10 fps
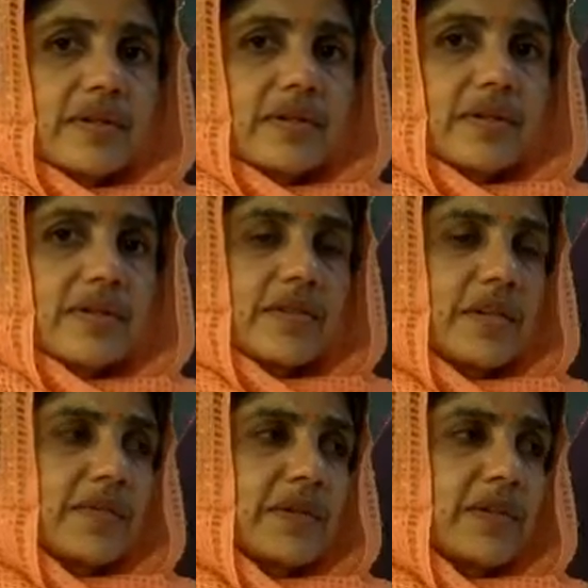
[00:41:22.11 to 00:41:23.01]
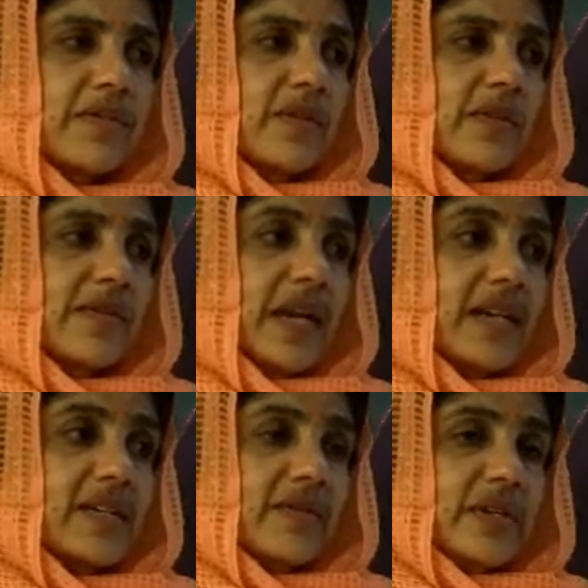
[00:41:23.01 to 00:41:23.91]
Not statements full of
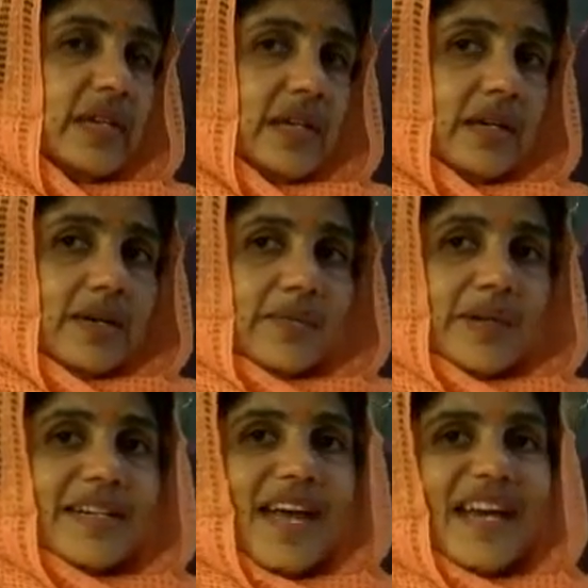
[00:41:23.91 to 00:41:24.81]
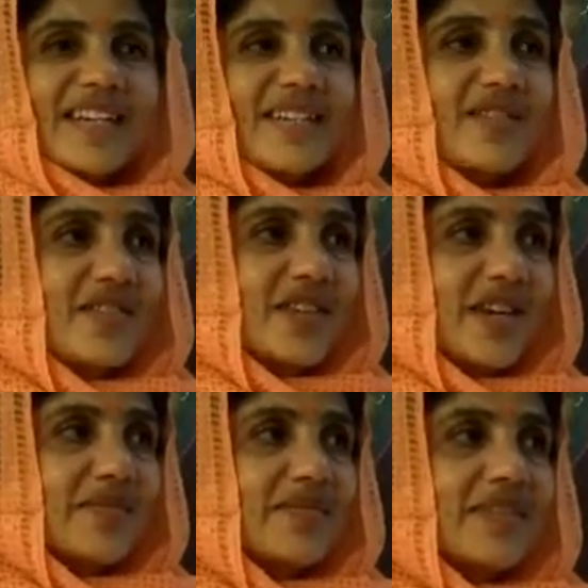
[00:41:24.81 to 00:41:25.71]
negativity, but negative
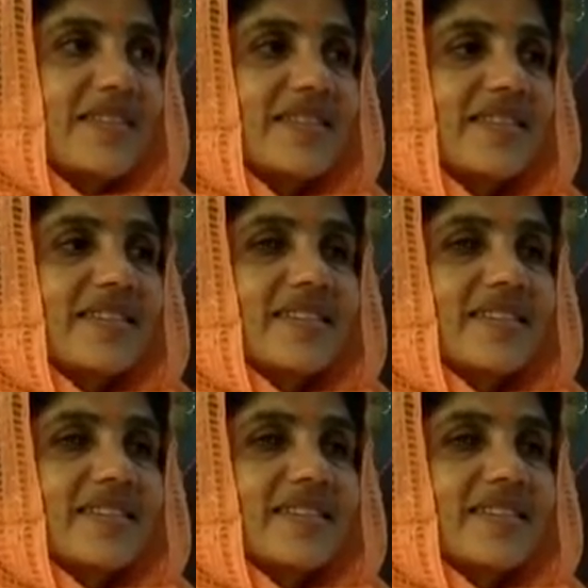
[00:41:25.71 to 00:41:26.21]
statements.